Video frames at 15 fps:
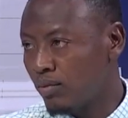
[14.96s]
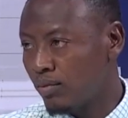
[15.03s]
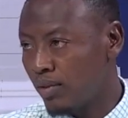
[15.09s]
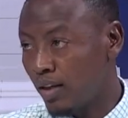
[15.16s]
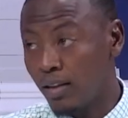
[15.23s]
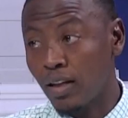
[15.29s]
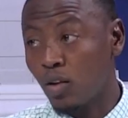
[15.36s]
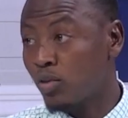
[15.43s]

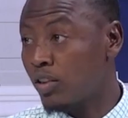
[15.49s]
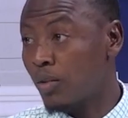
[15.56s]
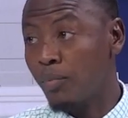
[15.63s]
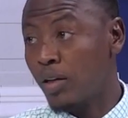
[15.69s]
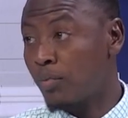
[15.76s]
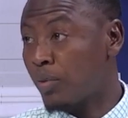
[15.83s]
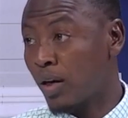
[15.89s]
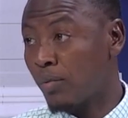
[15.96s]
And that was a
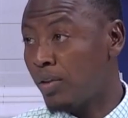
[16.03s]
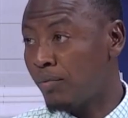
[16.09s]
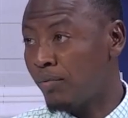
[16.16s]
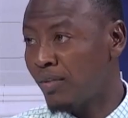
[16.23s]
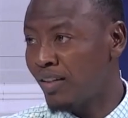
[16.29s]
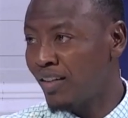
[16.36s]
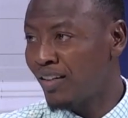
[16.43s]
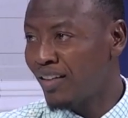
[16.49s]
big problem.
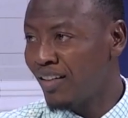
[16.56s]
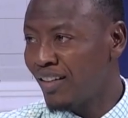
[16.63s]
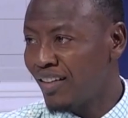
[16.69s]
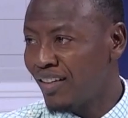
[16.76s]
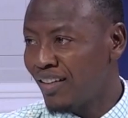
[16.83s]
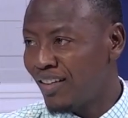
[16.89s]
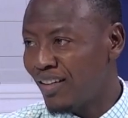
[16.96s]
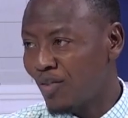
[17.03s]

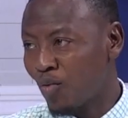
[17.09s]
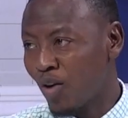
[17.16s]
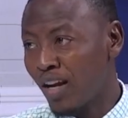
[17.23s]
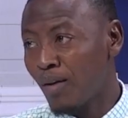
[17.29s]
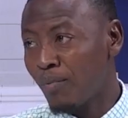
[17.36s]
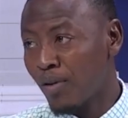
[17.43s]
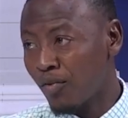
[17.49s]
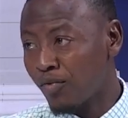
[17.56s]
Quite
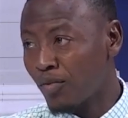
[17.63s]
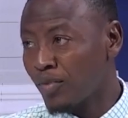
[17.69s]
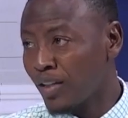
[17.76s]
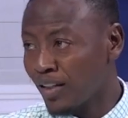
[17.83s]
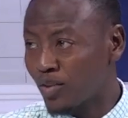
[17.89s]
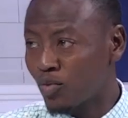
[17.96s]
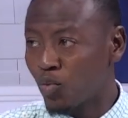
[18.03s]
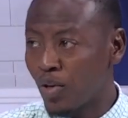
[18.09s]
apart from
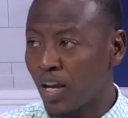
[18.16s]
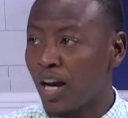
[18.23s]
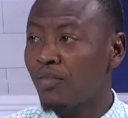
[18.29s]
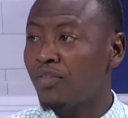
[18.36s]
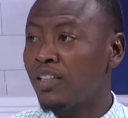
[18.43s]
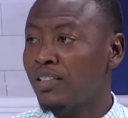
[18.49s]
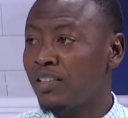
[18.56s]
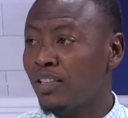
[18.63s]
that, we have
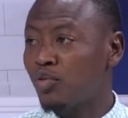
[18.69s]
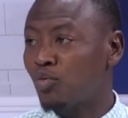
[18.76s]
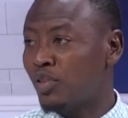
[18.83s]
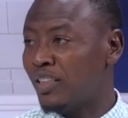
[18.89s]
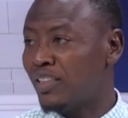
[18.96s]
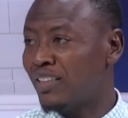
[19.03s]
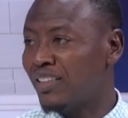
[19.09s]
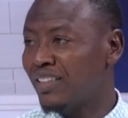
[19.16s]
this history
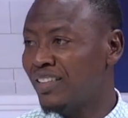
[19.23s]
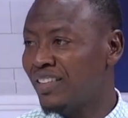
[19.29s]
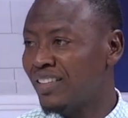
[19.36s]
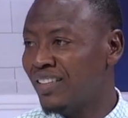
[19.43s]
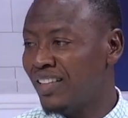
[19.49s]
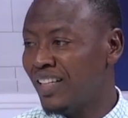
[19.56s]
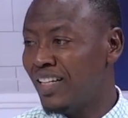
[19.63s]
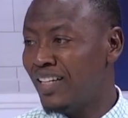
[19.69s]

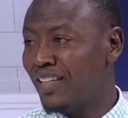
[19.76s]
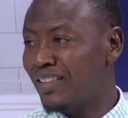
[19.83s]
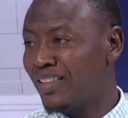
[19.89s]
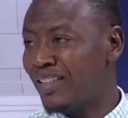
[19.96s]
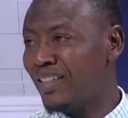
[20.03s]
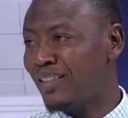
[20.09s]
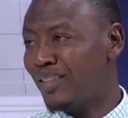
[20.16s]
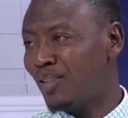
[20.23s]
in
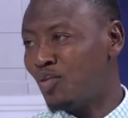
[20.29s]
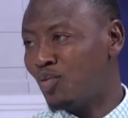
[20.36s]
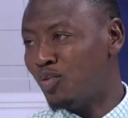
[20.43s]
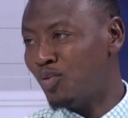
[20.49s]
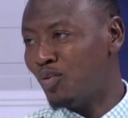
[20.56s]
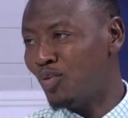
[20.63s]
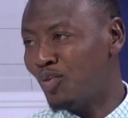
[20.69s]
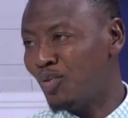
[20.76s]
1992,
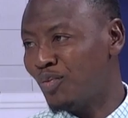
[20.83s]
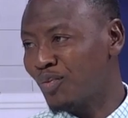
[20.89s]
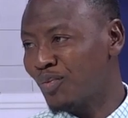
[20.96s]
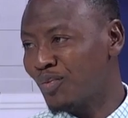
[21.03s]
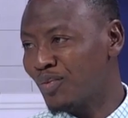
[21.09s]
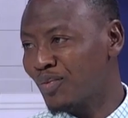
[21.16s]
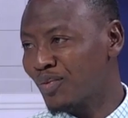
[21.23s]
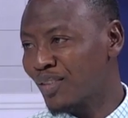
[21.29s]

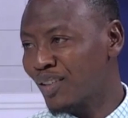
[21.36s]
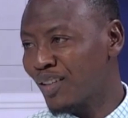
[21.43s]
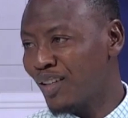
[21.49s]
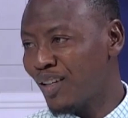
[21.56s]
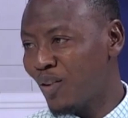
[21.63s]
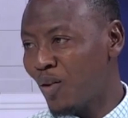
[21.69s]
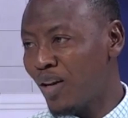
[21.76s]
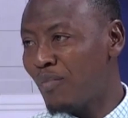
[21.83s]

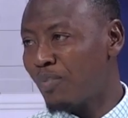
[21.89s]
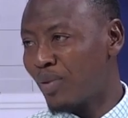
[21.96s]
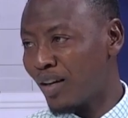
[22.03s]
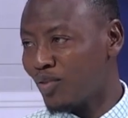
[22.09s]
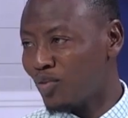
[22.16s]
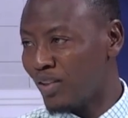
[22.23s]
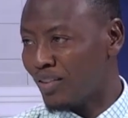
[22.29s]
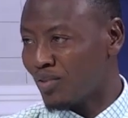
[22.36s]
when prior
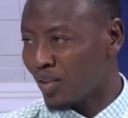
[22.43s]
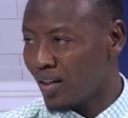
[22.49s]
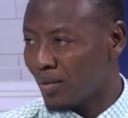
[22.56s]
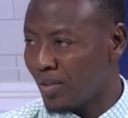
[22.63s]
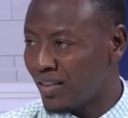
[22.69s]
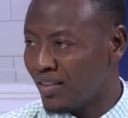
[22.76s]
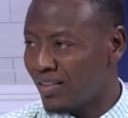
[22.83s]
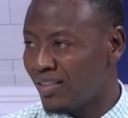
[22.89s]
to the
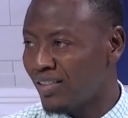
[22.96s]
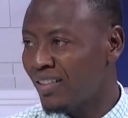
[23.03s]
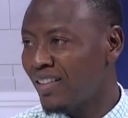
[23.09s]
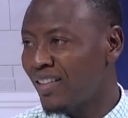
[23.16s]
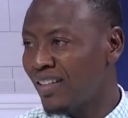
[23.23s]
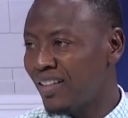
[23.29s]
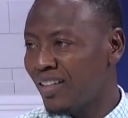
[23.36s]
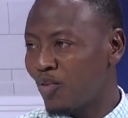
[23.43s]
tournament,
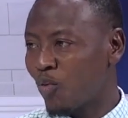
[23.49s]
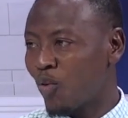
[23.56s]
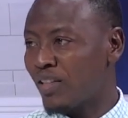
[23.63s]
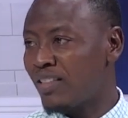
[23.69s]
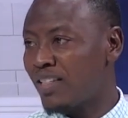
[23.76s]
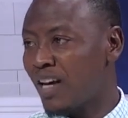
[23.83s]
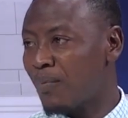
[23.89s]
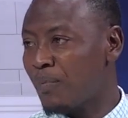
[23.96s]

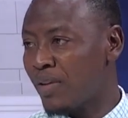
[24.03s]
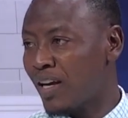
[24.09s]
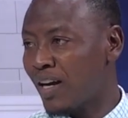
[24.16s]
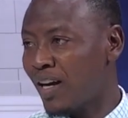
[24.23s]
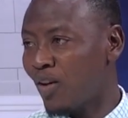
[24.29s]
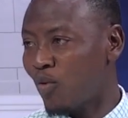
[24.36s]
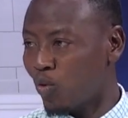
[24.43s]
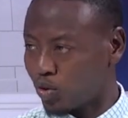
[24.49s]
Kwesi
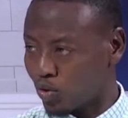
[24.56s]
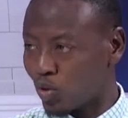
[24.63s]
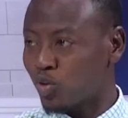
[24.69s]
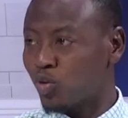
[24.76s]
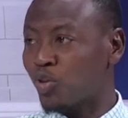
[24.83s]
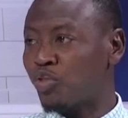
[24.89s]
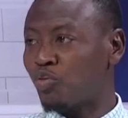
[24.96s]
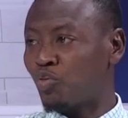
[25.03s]
Appiah was
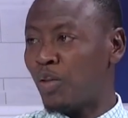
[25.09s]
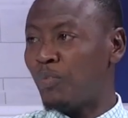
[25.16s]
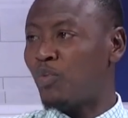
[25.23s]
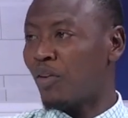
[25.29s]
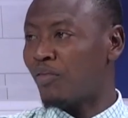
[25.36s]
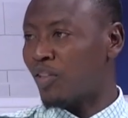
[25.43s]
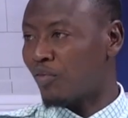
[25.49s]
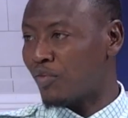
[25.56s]
also stripped
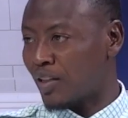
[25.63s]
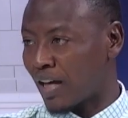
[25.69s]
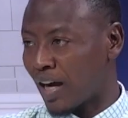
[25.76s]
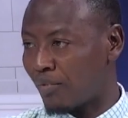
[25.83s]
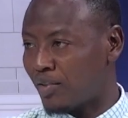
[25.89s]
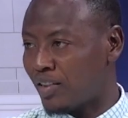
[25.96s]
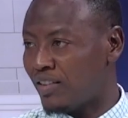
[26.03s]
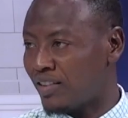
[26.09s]
of the
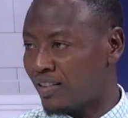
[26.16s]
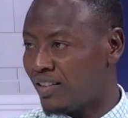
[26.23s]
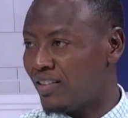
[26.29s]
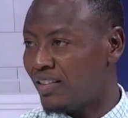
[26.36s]
captaincy.